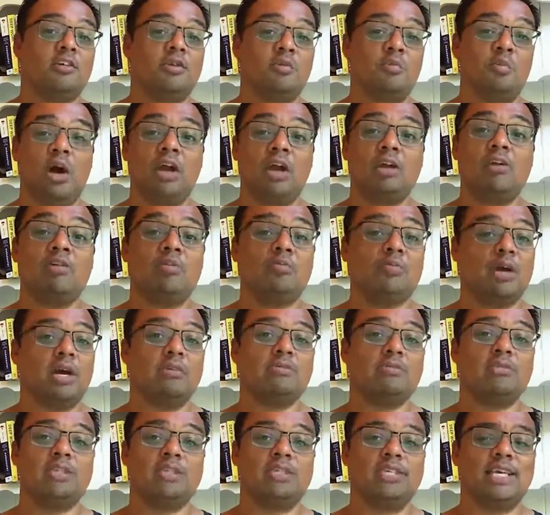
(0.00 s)
You might not be
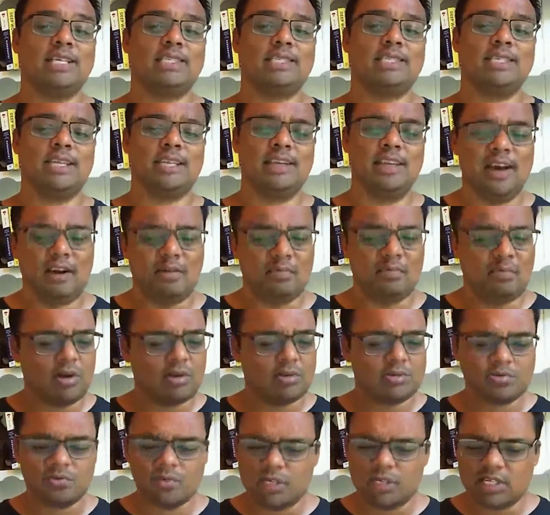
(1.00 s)
able to guess it now, but I
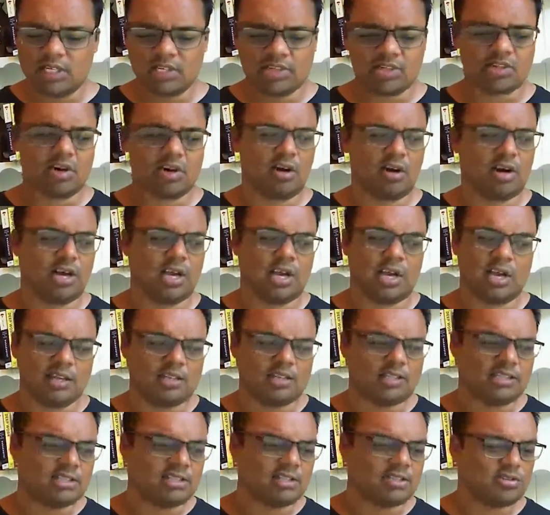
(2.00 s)
was really shy.
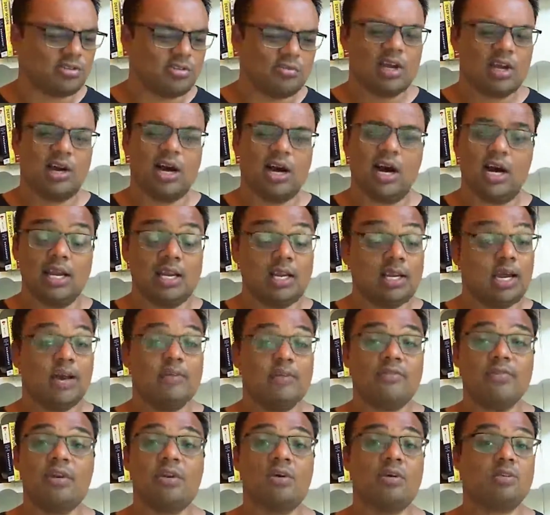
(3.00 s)
I didn't
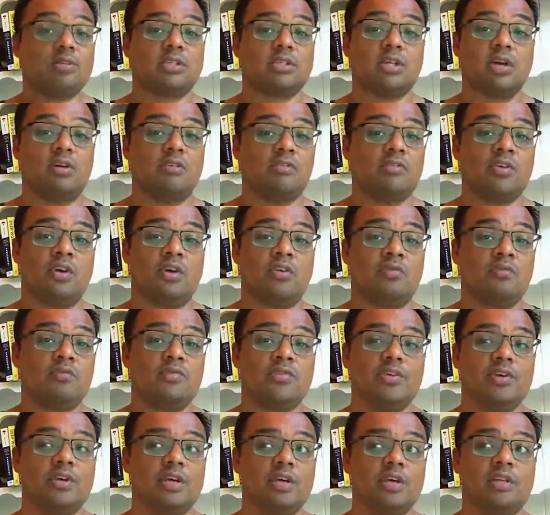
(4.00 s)
have a lot of
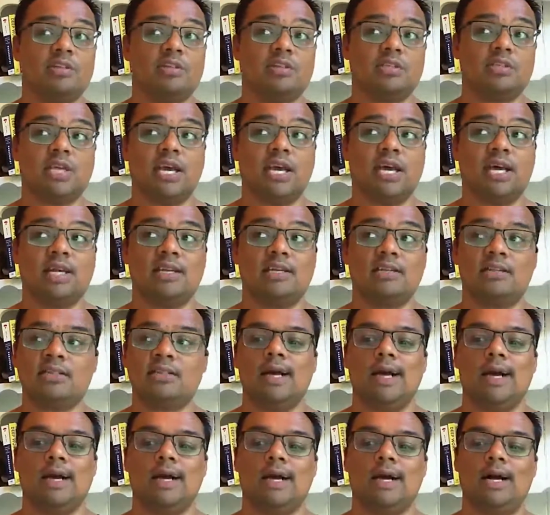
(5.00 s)
self-confidence, and
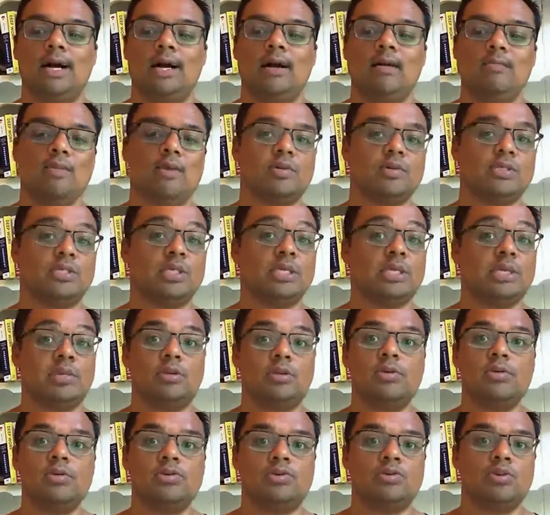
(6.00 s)
it was in a
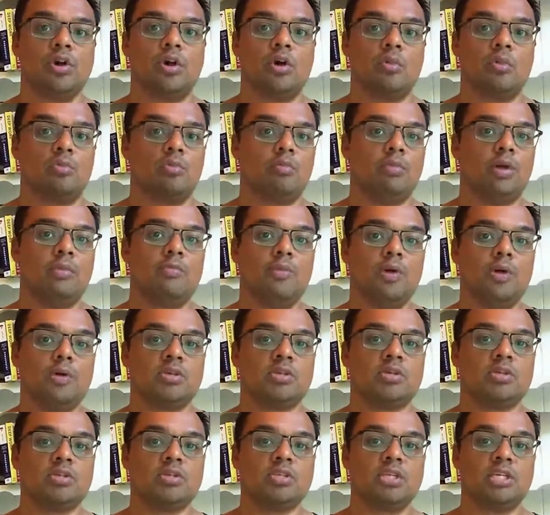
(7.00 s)
new job, and my
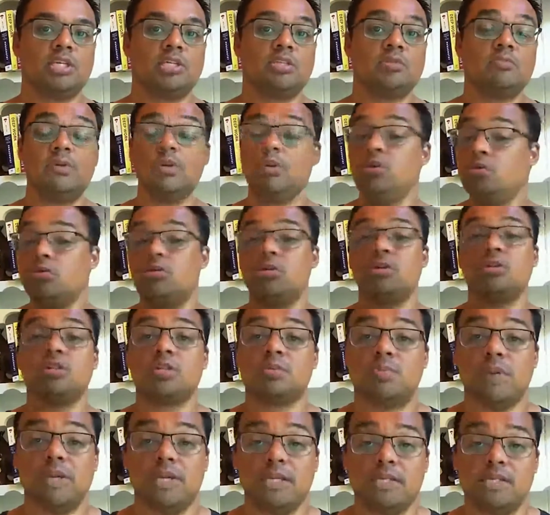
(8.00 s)
boss just said to me, you can
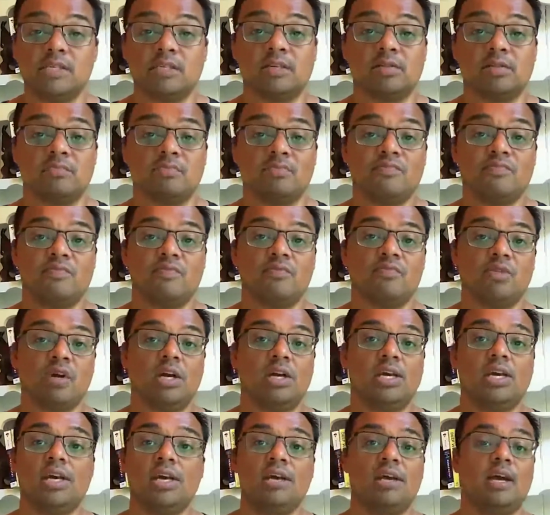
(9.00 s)
speak to them.
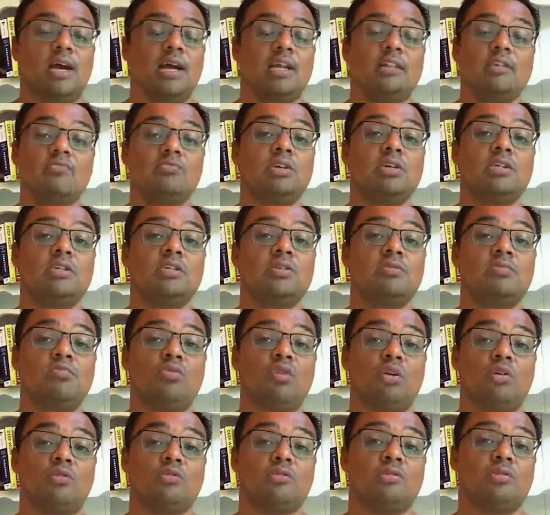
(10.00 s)
right? And the reason
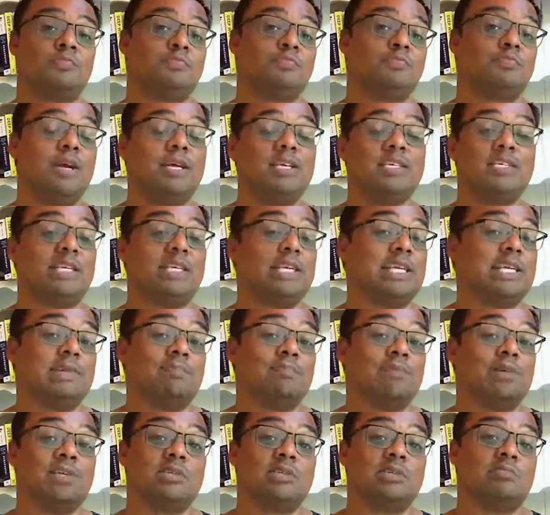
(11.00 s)
was basically
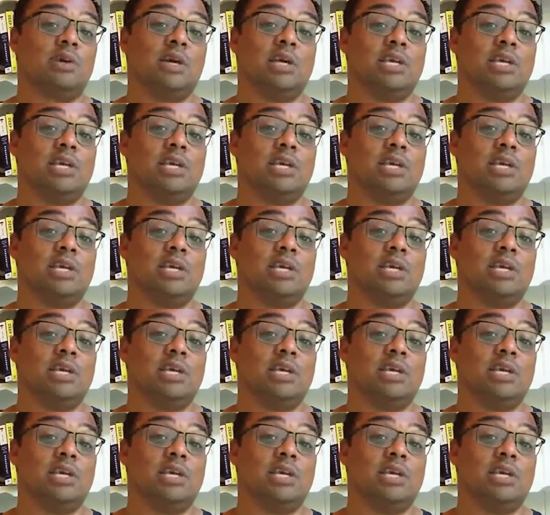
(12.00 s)
because my